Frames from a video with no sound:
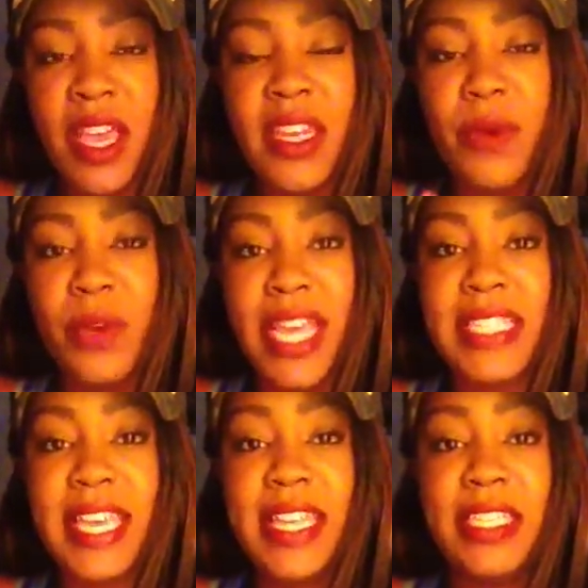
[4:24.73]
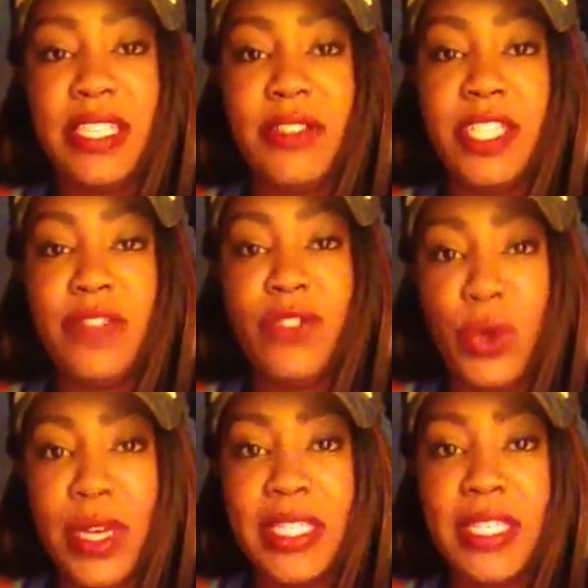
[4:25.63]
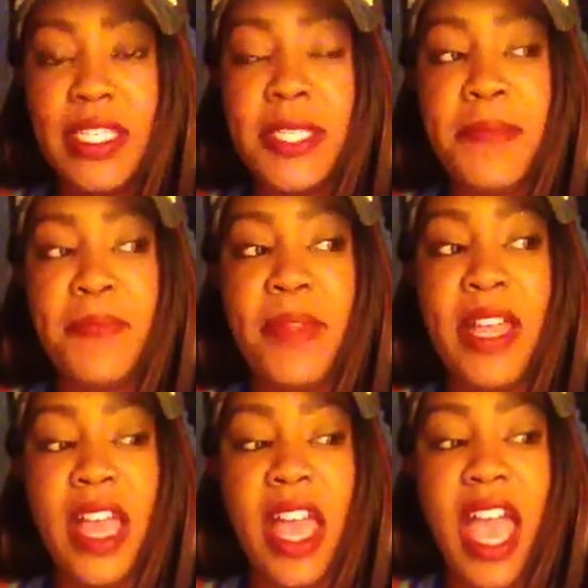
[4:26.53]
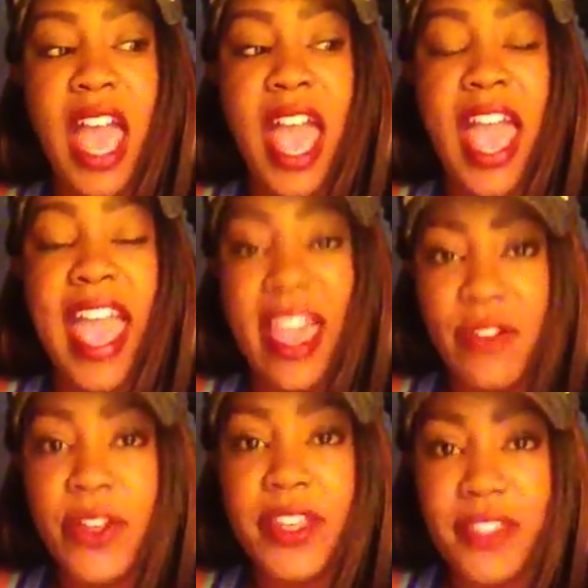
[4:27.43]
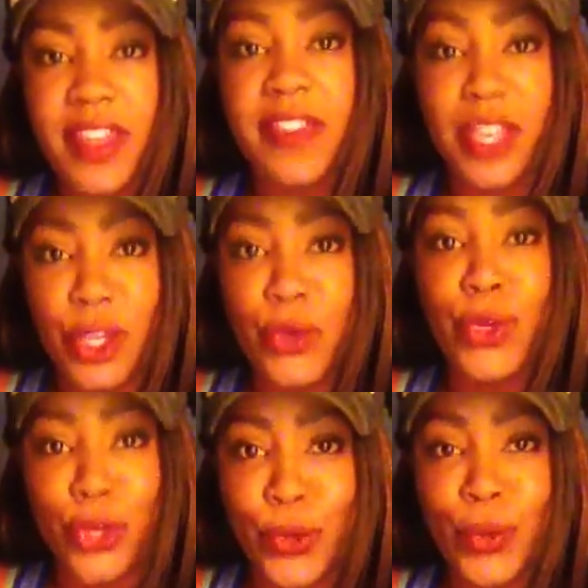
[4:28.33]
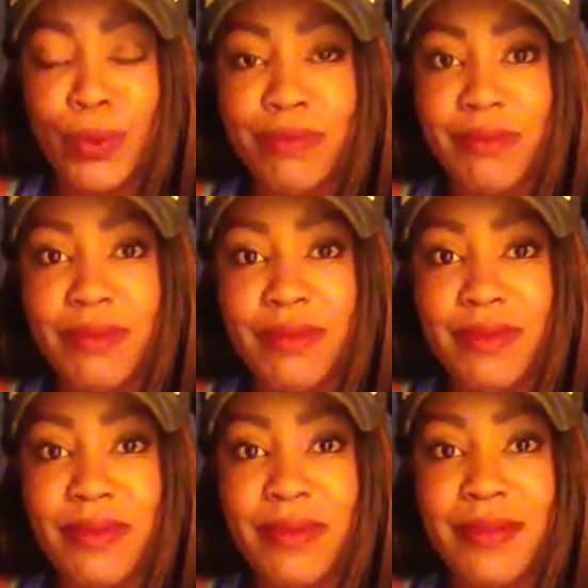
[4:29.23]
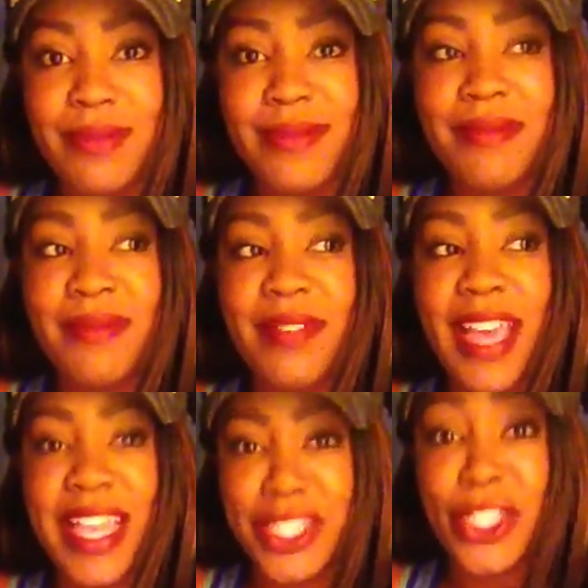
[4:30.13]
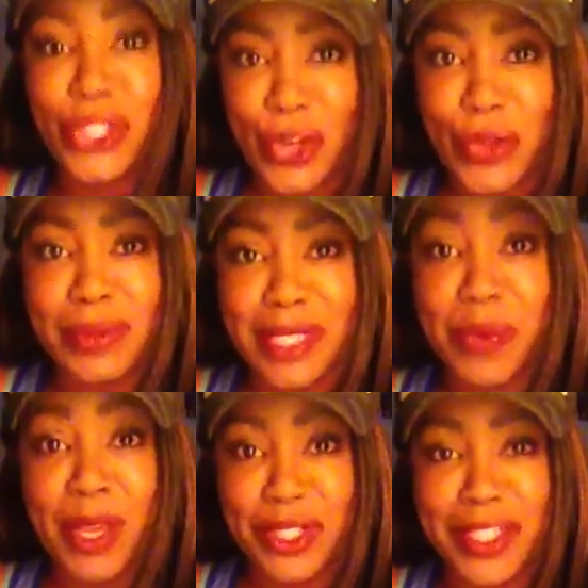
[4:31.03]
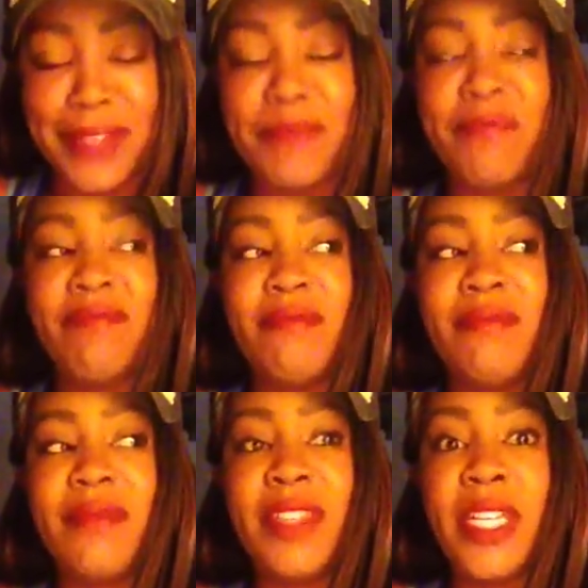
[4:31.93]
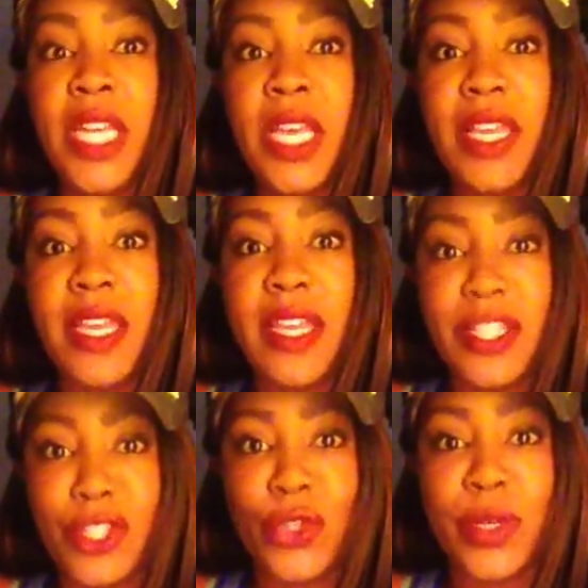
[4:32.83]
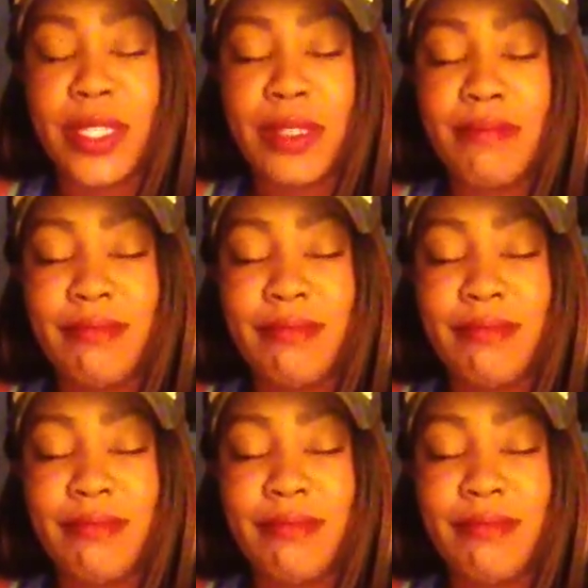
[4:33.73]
Now, when I say a series of choices, everything that you do, as an adult especially, is a choice.